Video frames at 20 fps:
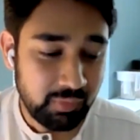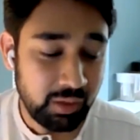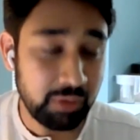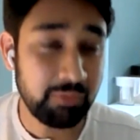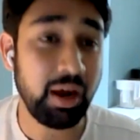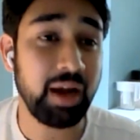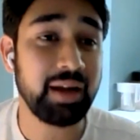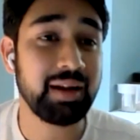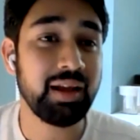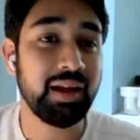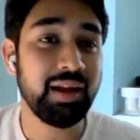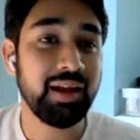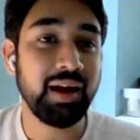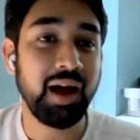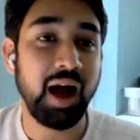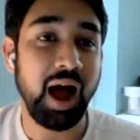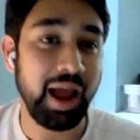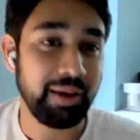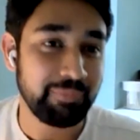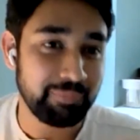right?
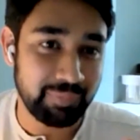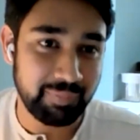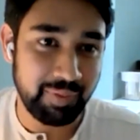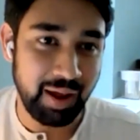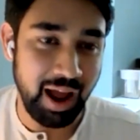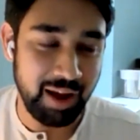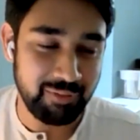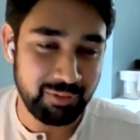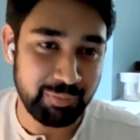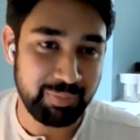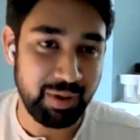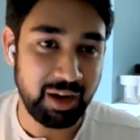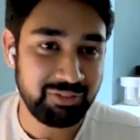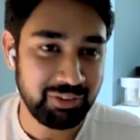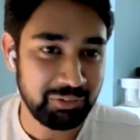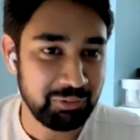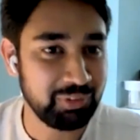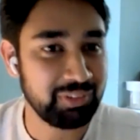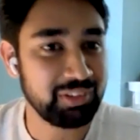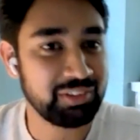I have a
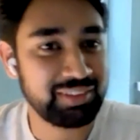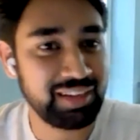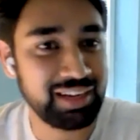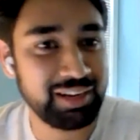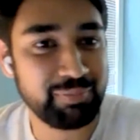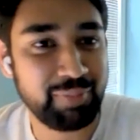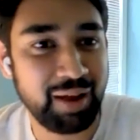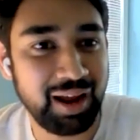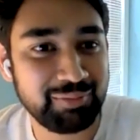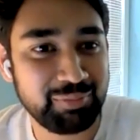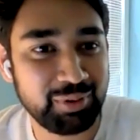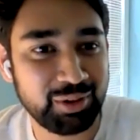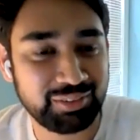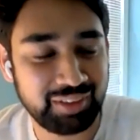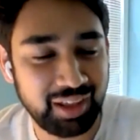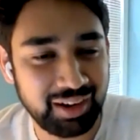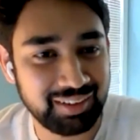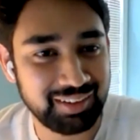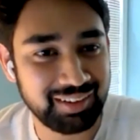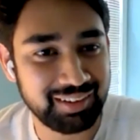preference for the state bank because
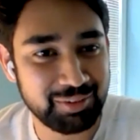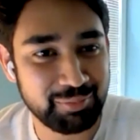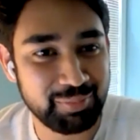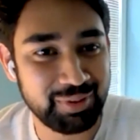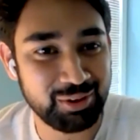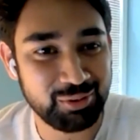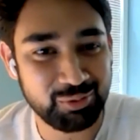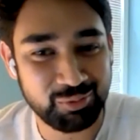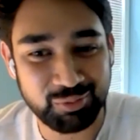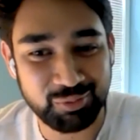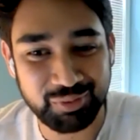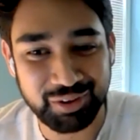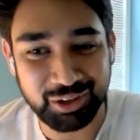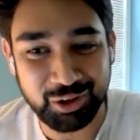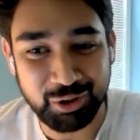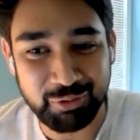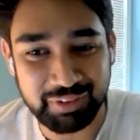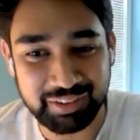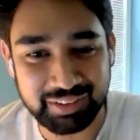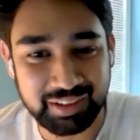I did a bit of
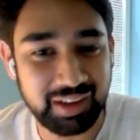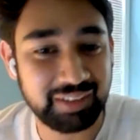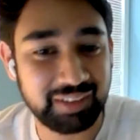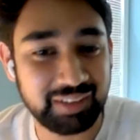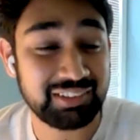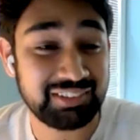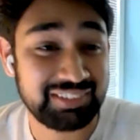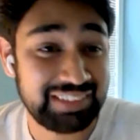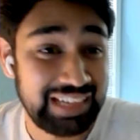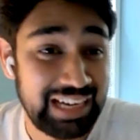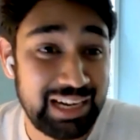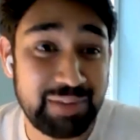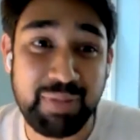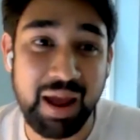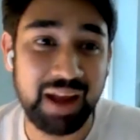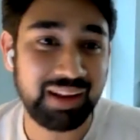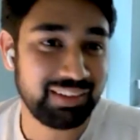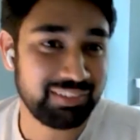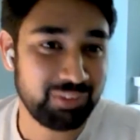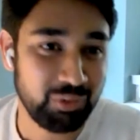work over there. The state
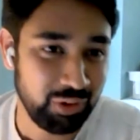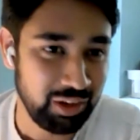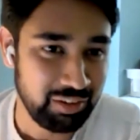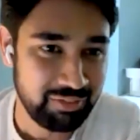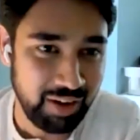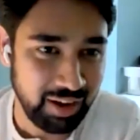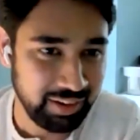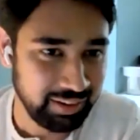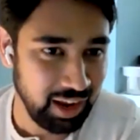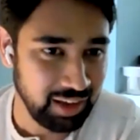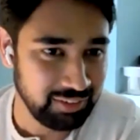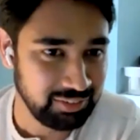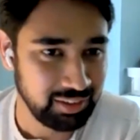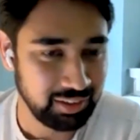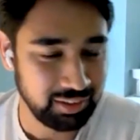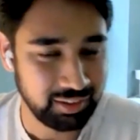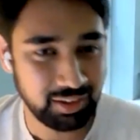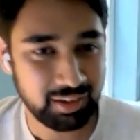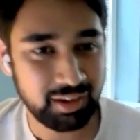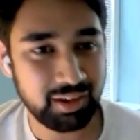bank is looking
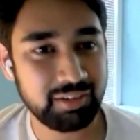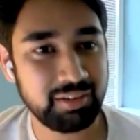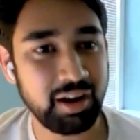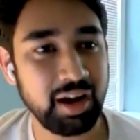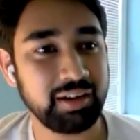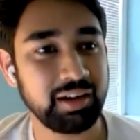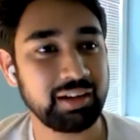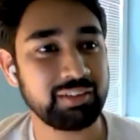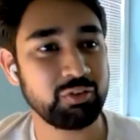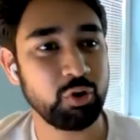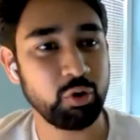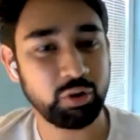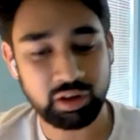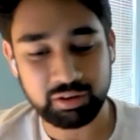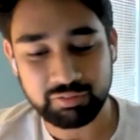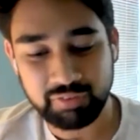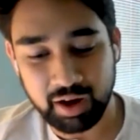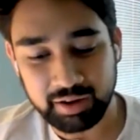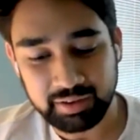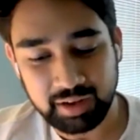fantastic, right? It's
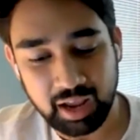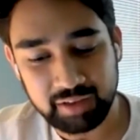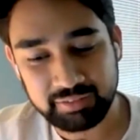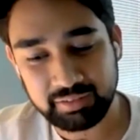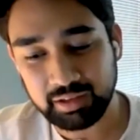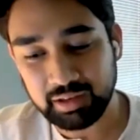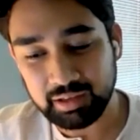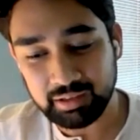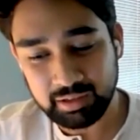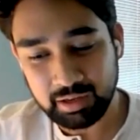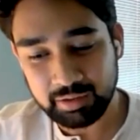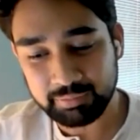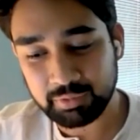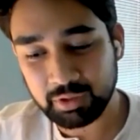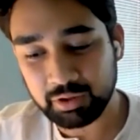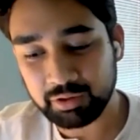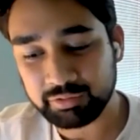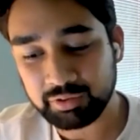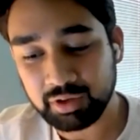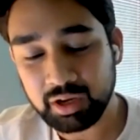looking fantastic in terms
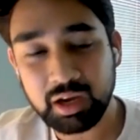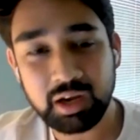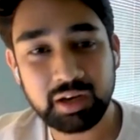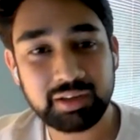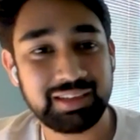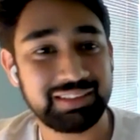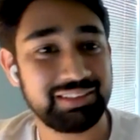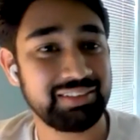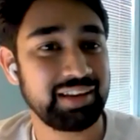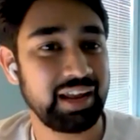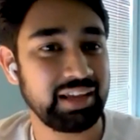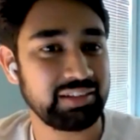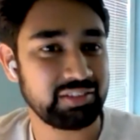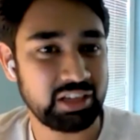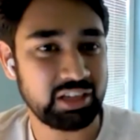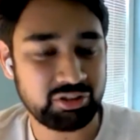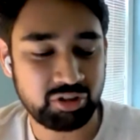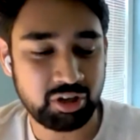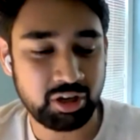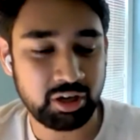of
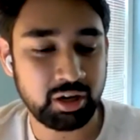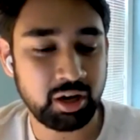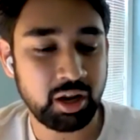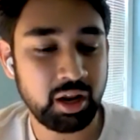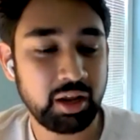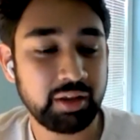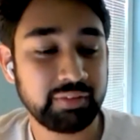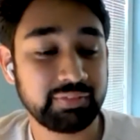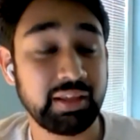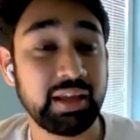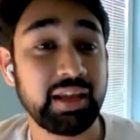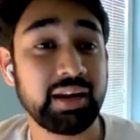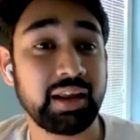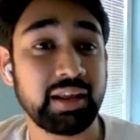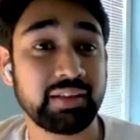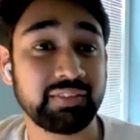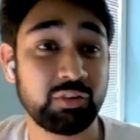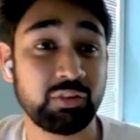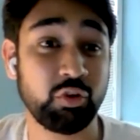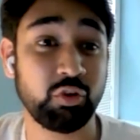digitization.
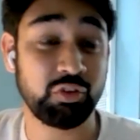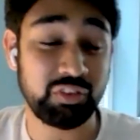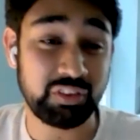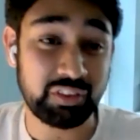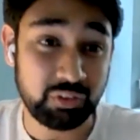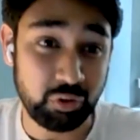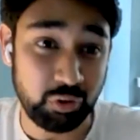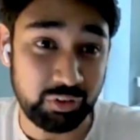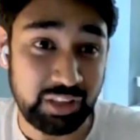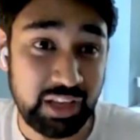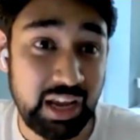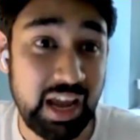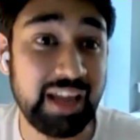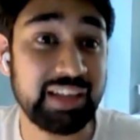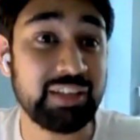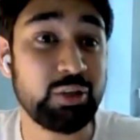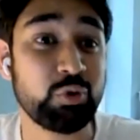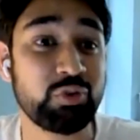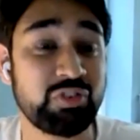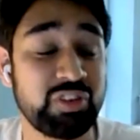So there
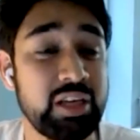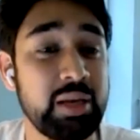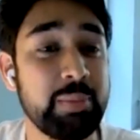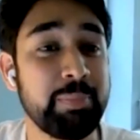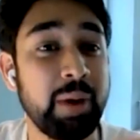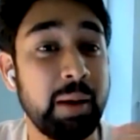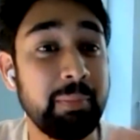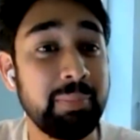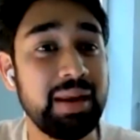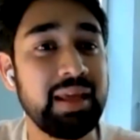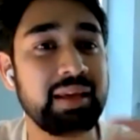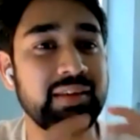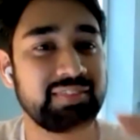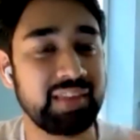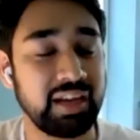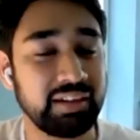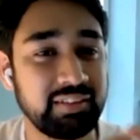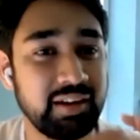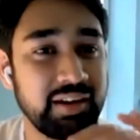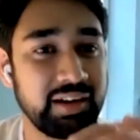you see public
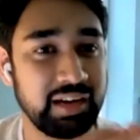sector